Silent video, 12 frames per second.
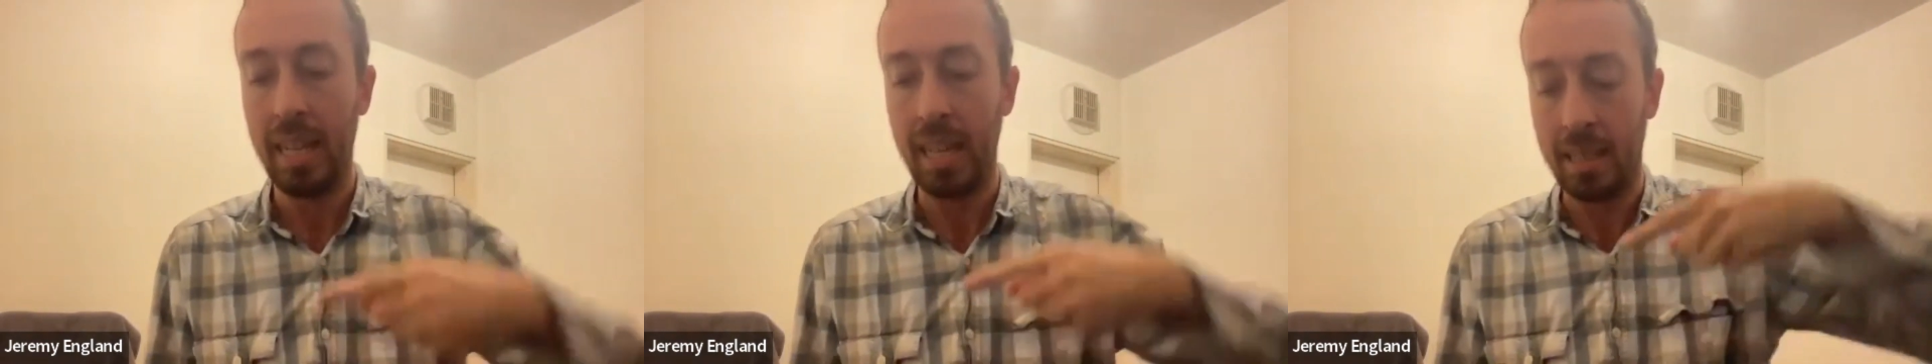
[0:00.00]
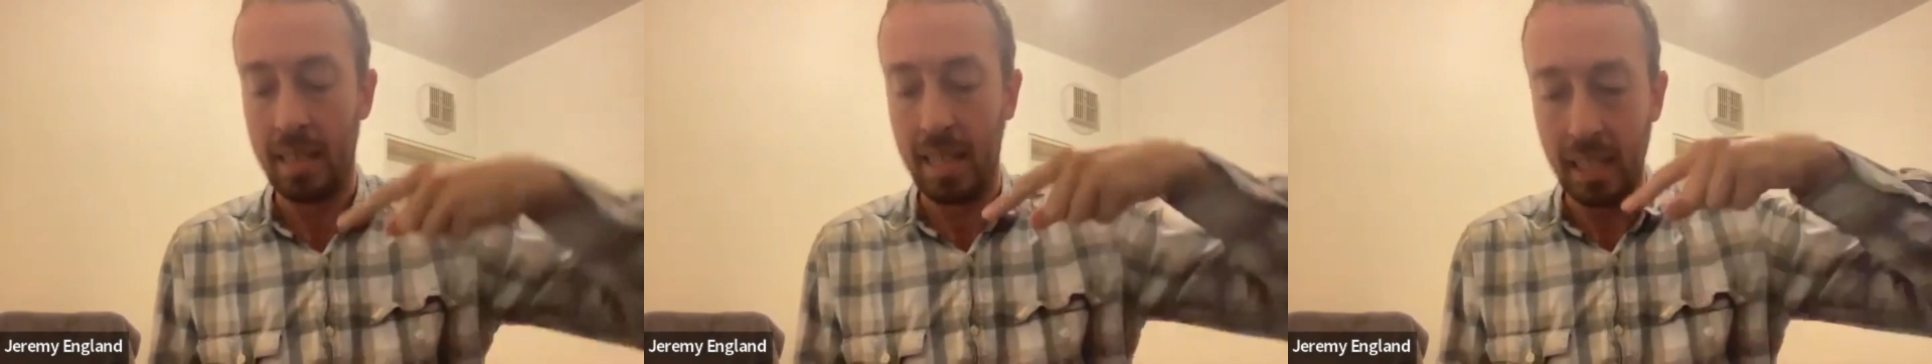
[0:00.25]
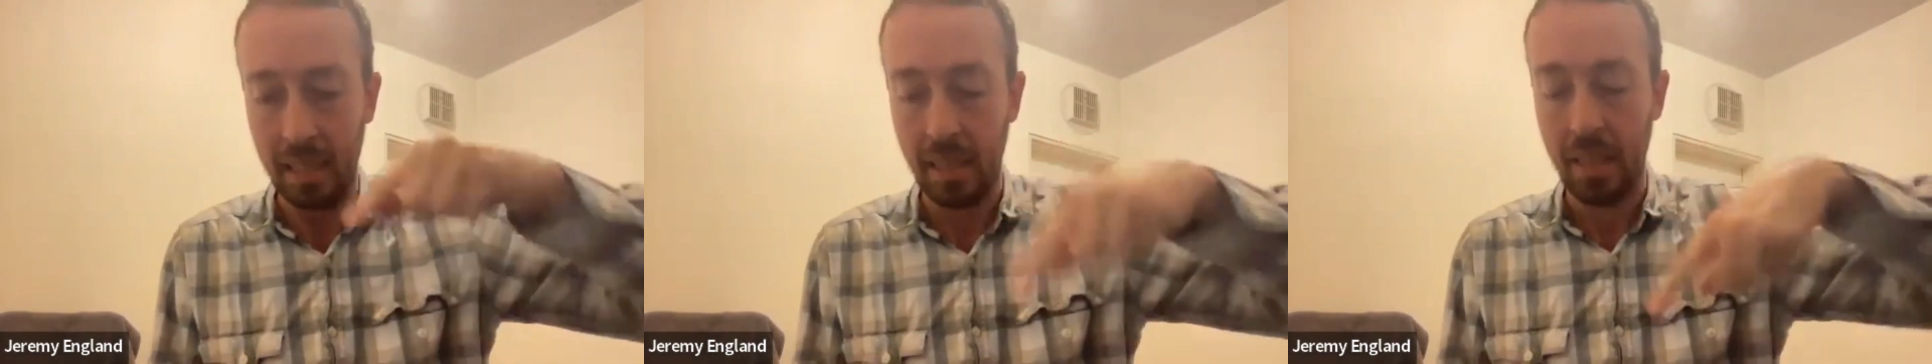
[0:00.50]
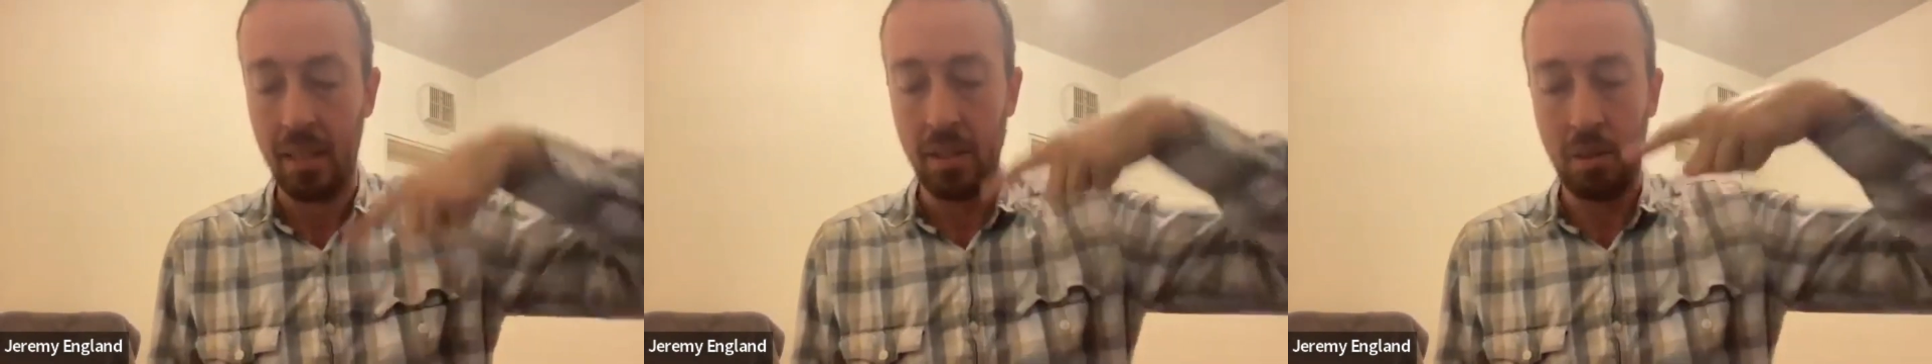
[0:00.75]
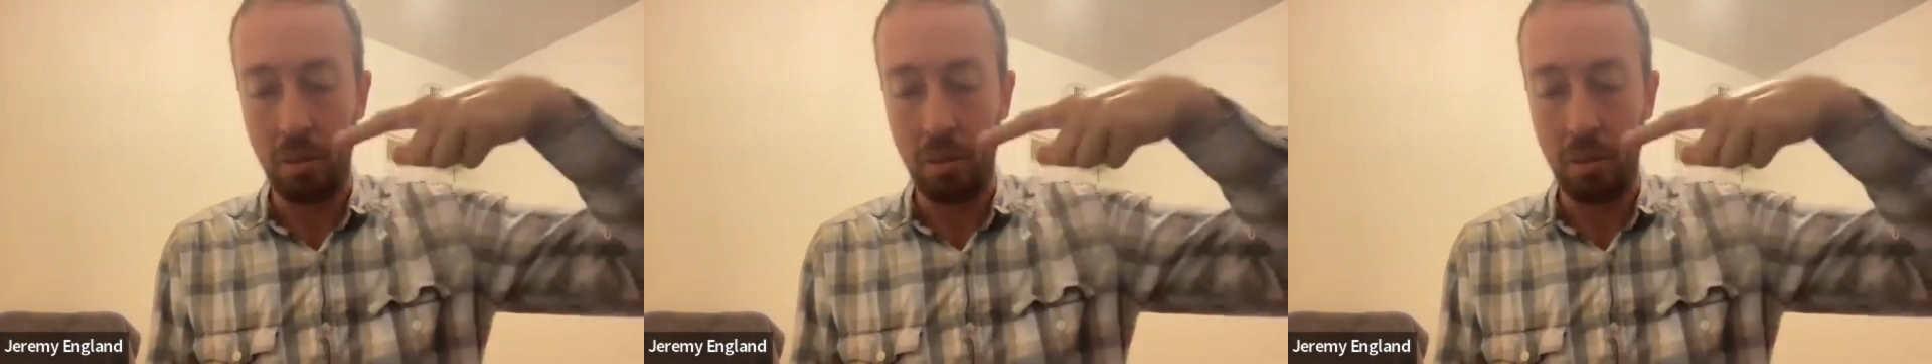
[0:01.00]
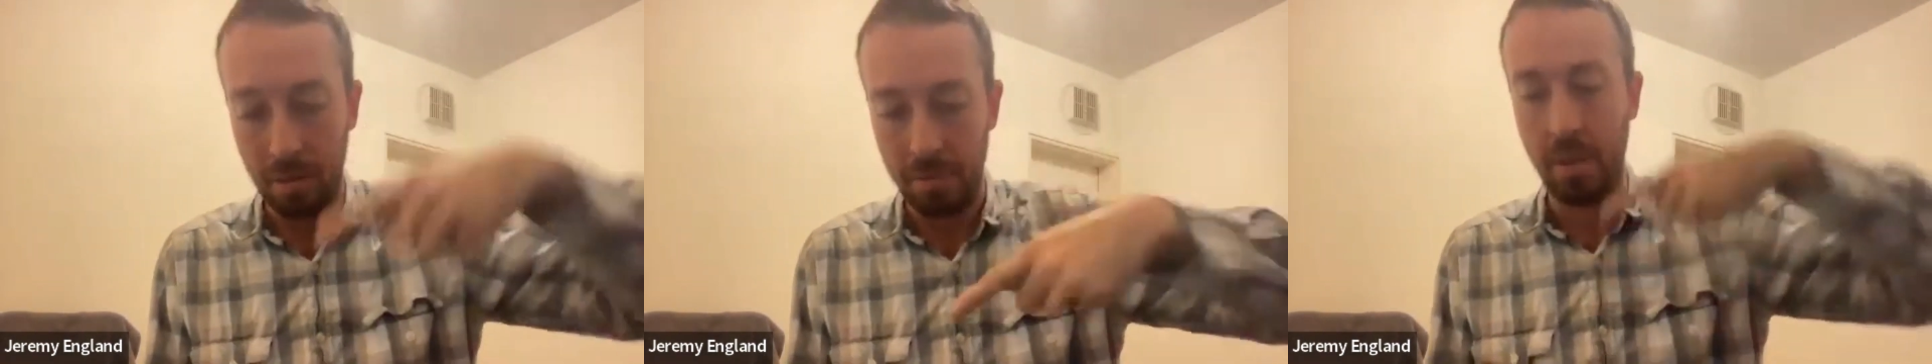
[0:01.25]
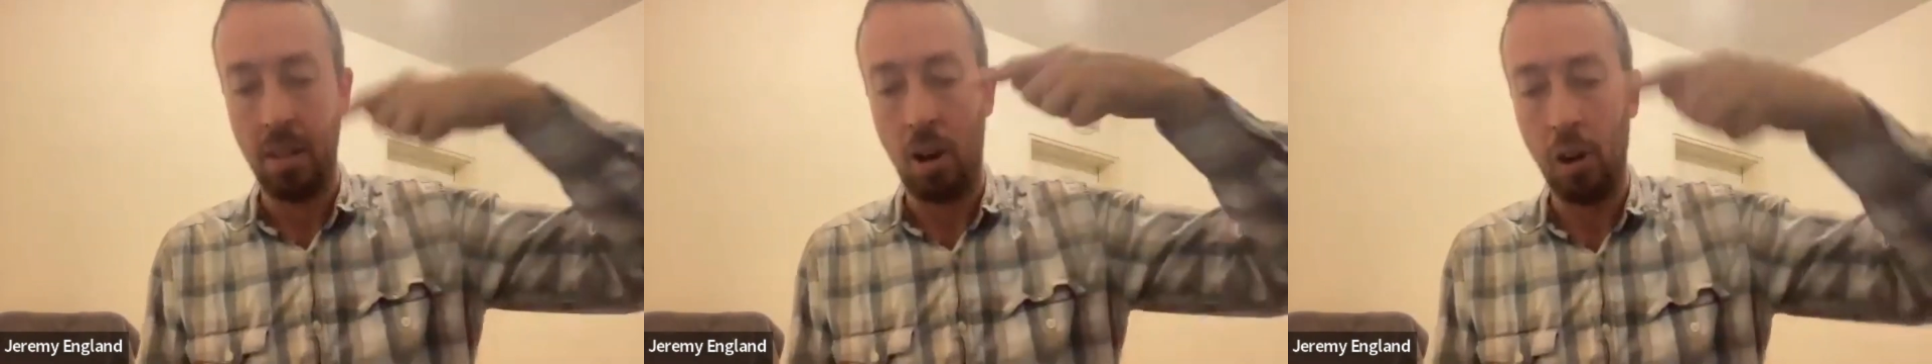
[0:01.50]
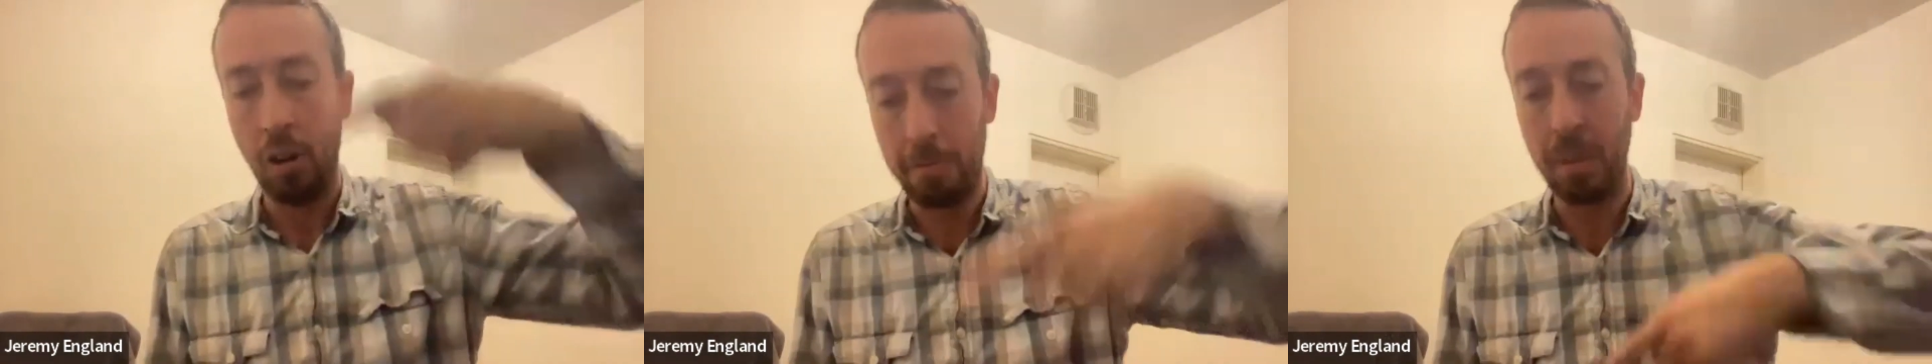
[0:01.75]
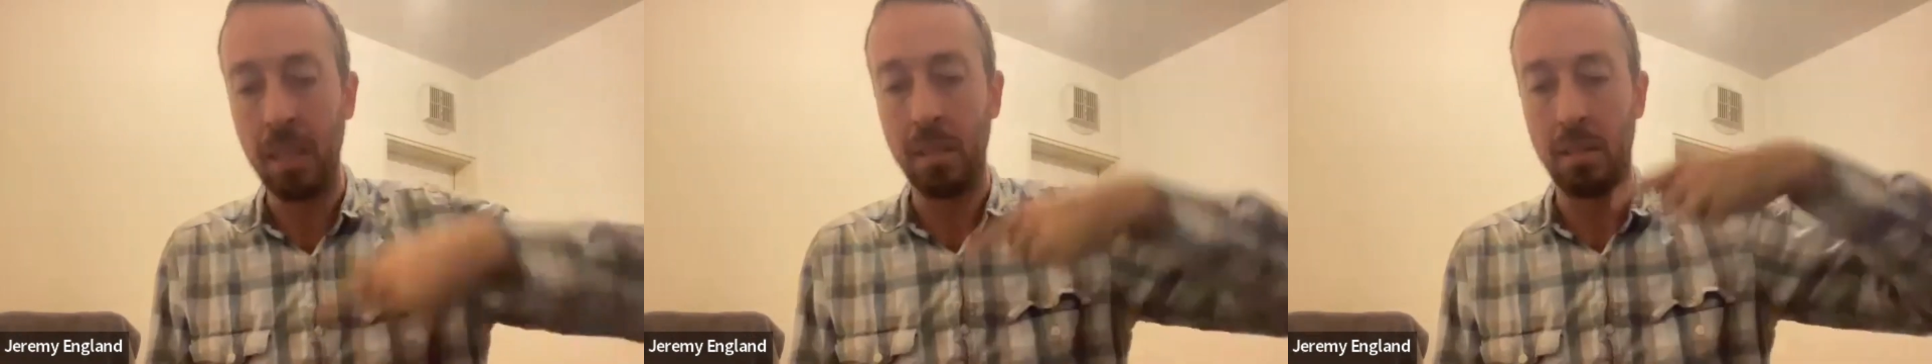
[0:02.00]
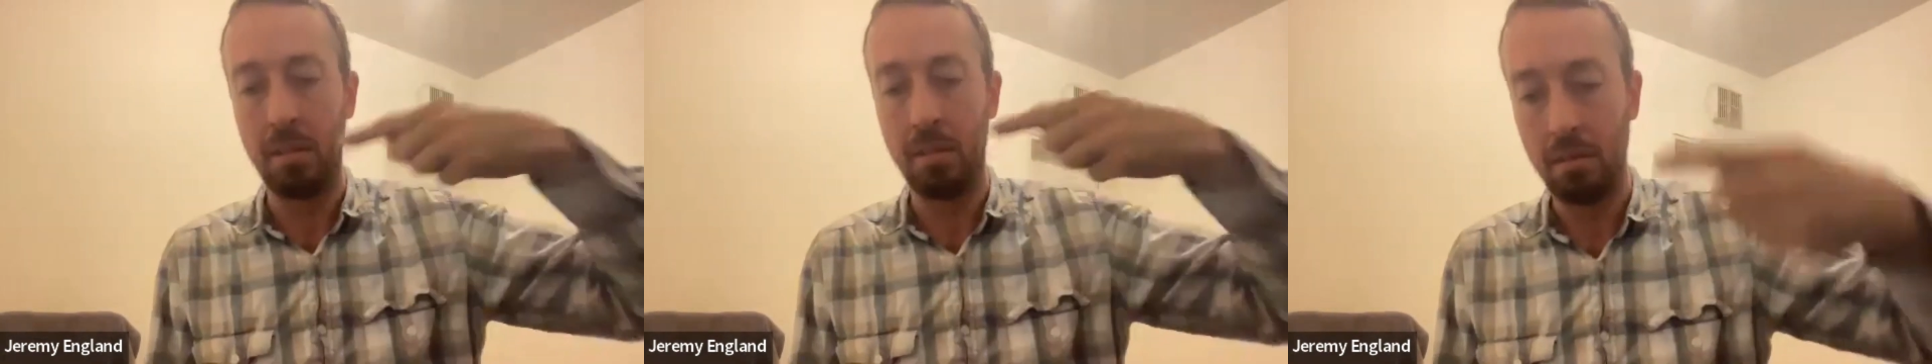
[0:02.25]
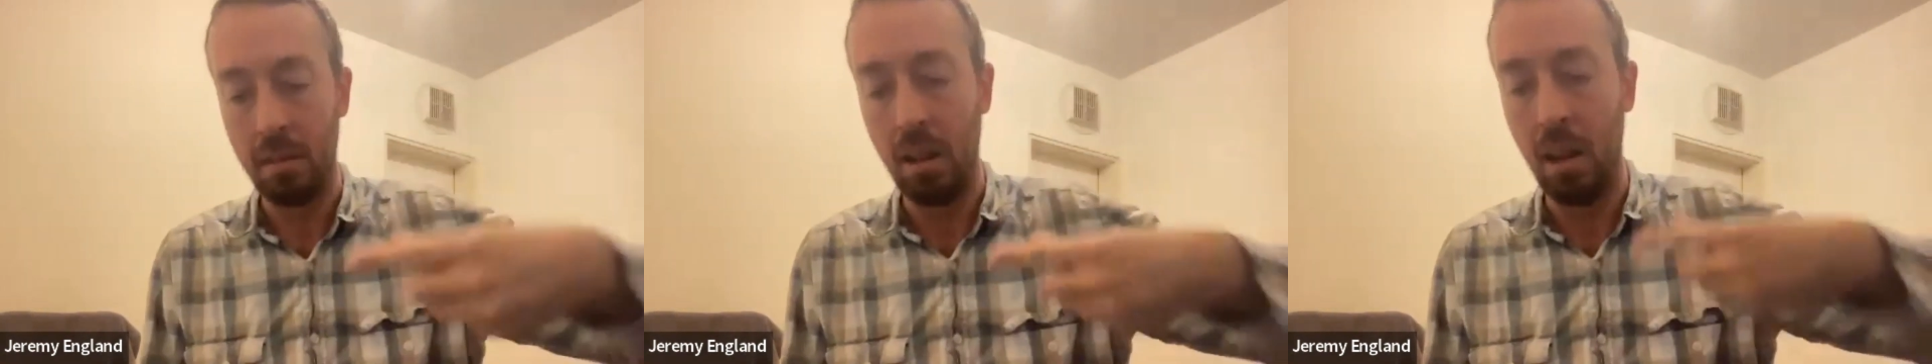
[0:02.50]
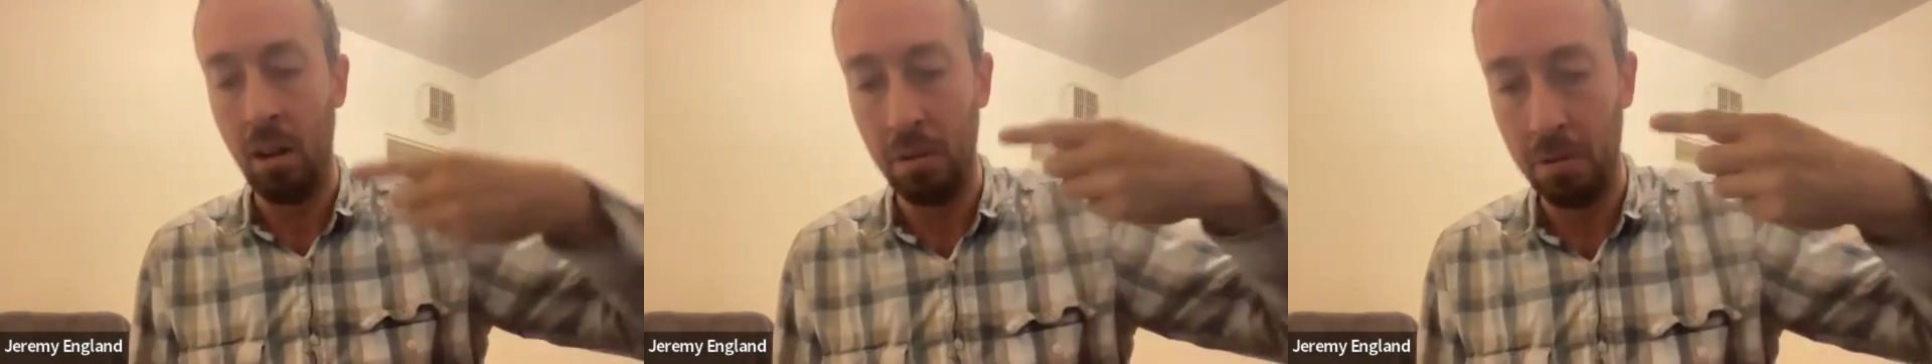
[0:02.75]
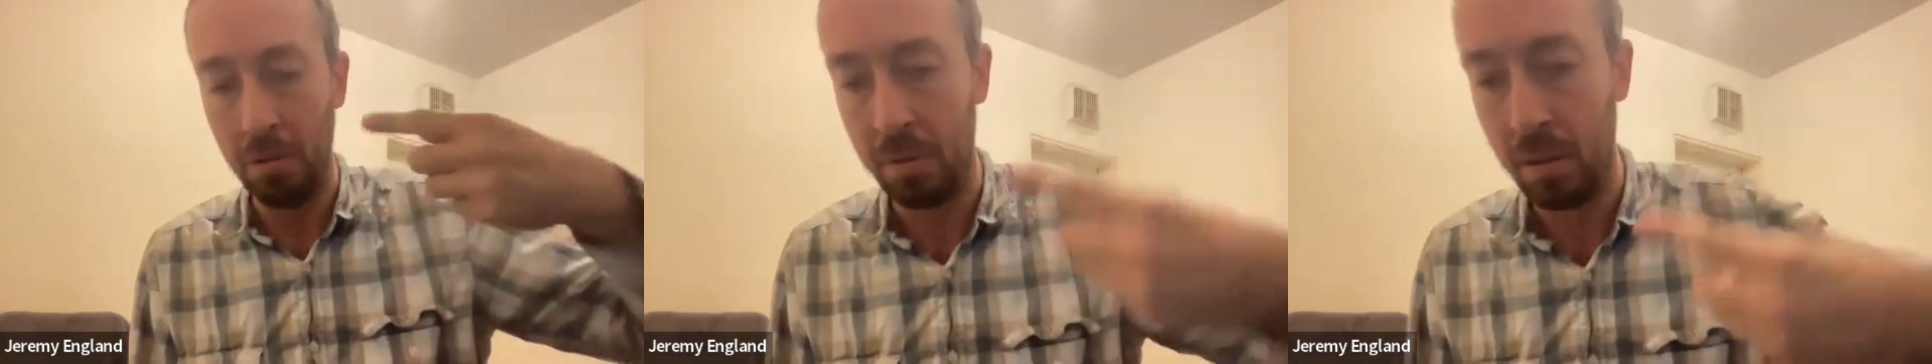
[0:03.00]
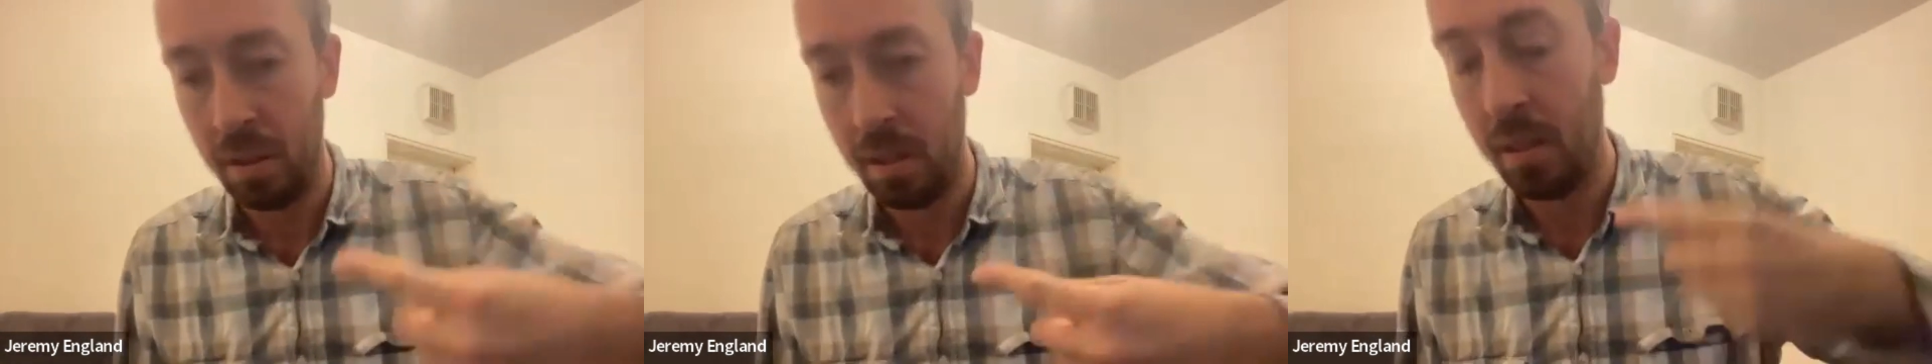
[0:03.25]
is the sort of heartbeat of